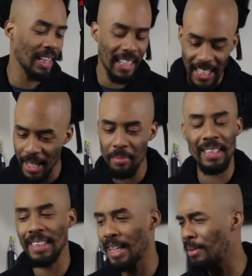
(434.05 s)
the
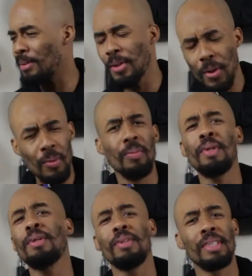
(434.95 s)
gaming town. You know what
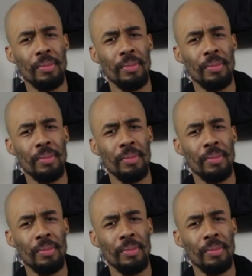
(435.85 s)
we do.